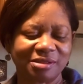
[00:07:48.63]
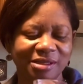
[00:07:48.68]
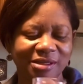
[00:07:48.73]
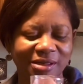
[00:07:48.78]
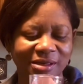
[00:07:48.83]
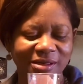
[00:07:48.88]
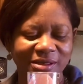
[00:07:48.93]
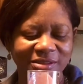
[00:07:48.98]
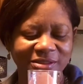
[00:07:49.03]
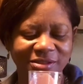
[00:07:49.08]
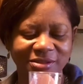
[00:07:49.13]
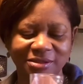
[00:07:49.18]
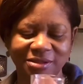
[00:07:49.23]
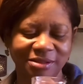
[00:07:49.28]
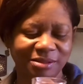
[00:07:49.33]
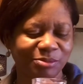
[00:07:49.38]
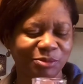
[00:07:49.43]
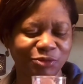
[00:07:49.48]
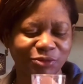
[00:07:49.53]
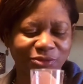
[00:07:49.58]

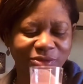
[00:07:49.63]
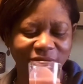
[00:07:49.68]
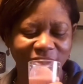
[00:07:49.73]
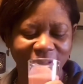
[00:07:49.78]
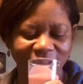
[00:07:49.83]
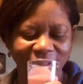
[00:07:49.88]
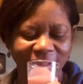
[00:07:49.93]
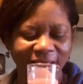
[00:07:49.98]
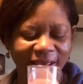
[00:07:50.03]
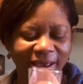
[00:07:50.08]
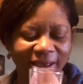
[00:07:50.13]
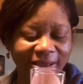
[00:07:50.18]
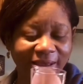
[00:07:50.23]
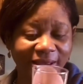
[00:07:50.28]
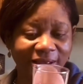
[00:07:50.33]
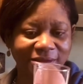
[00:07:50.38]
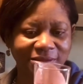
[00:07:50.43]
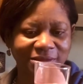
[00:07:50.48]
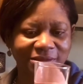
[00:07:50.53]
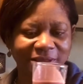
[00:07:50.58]
delicious smoothie. I
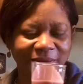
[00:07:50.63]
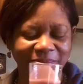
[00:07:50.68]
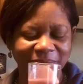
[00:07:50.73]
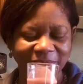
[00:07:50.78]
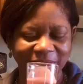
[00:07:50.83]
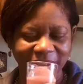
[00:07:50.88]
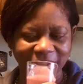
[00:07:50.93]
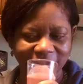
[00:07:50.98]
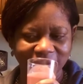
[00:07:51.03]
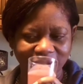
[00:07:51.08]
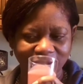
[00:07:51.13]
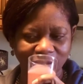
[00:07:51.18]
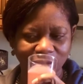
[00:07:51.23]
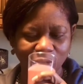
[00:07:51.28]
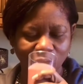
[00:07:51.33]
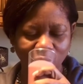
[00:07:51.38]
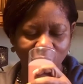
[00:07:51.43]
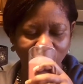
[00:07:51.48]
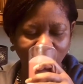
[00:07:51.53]
can't stop tasting.